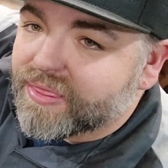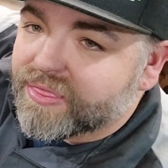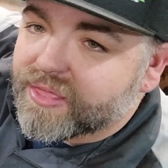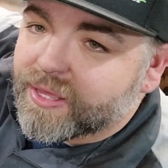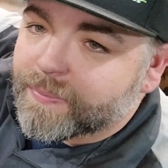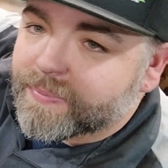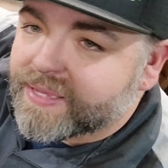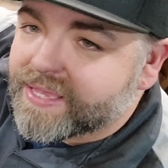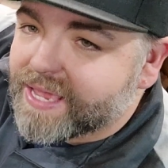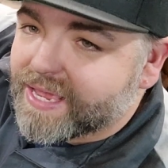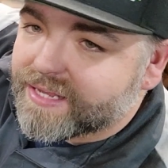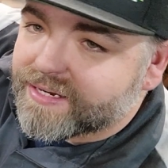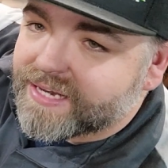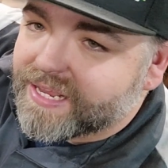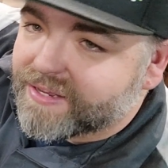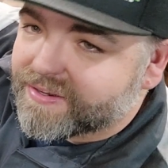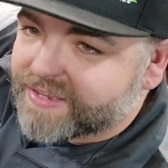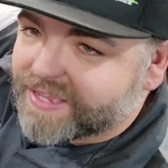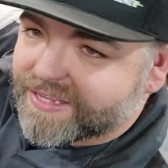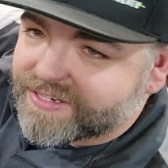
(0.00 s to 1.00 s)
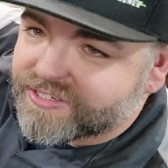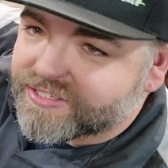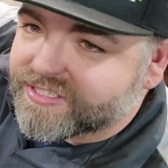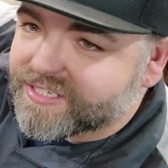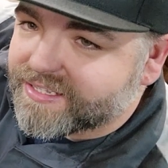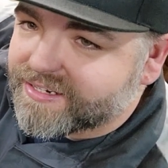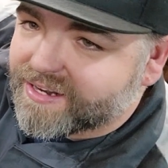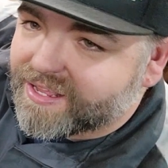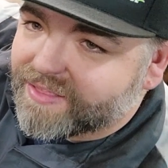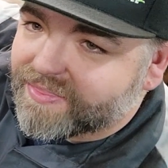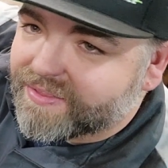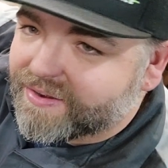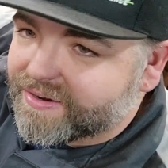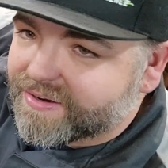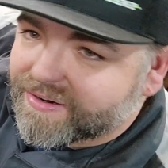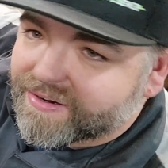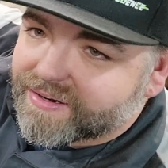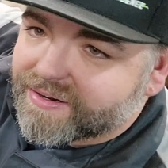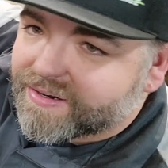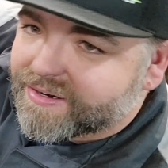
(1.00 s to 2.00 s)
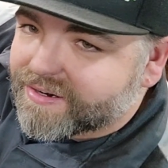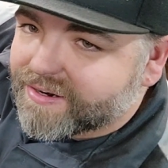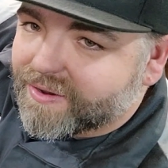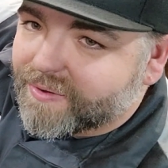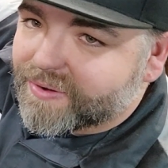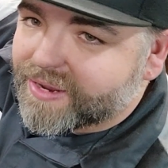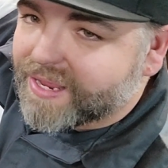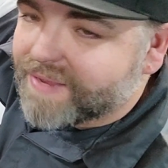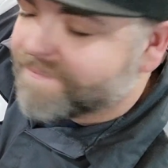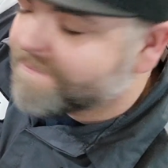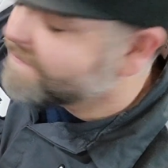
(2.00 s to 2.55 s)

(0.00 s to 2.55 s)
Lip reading: thumbnail catches it on there. Okay.